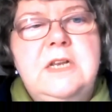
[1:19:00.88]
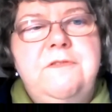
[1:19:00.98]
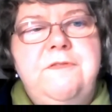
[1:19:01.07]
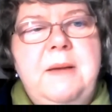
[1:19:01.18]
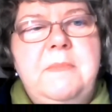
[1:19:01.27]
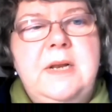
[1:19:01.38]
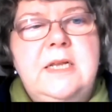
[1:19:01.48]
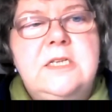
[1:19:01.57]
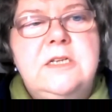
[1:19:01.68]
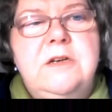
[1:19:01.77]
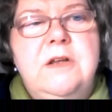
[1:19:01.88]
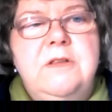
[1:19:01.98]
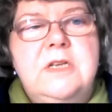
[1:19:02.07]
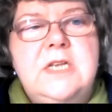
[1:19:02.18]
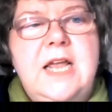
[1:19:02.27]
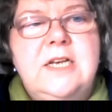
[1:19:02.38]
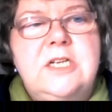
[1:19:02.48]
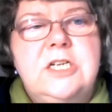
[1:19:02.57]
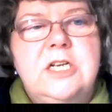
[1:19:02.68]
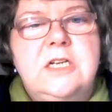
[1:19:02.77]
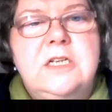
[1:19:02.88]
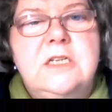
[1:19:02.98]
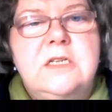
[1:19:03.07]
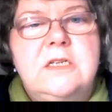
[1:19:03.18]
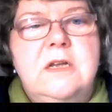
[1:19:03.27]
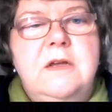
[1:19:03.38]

in families. You know, the tensions.